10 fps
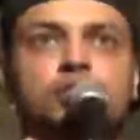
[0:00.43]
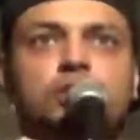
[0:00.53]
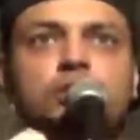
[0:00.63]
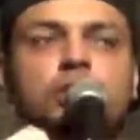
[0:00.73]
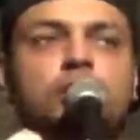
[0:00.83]

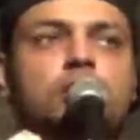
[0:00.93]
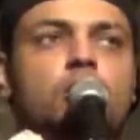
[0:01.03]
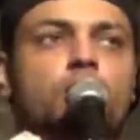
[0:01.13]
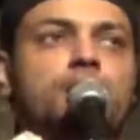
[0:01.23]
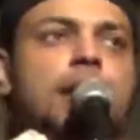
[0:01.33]
She's gonna
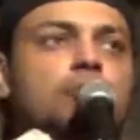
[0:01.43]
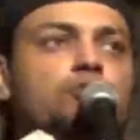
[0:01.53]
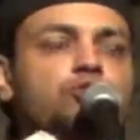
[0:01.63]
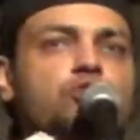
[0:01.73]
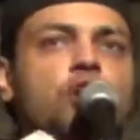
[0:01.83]
close it out
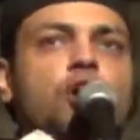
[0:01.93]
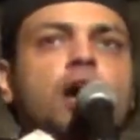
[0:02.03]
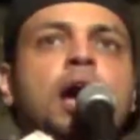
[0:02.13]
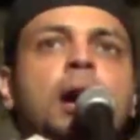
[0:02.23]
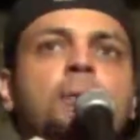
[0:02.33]

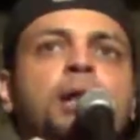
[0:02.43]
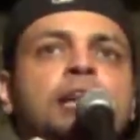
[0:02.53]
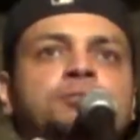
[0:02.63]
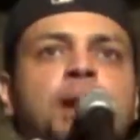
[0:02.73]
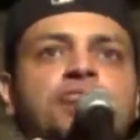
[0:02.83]
strong.
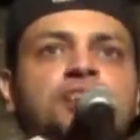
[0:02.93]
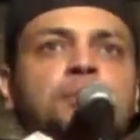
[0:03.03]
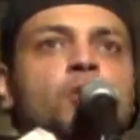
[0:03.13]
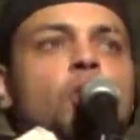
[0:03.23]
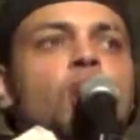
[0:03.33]
Please make
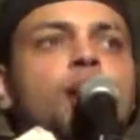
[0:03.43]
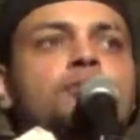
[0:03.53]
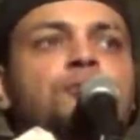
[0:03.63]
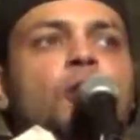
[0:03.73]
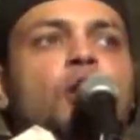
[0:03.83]
some
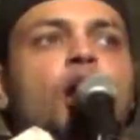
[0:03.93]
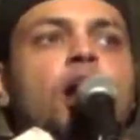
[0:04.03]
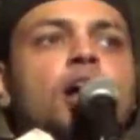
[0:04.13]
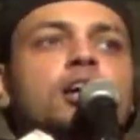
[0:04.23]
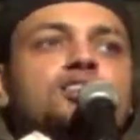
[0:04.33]
noise for
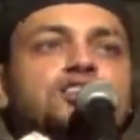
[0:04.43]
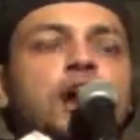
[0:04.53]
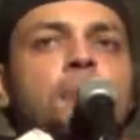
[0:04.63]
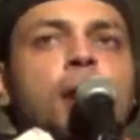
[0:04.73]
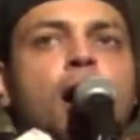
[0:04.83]

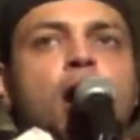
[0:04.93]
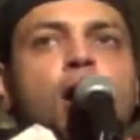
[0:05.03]
Sumbo!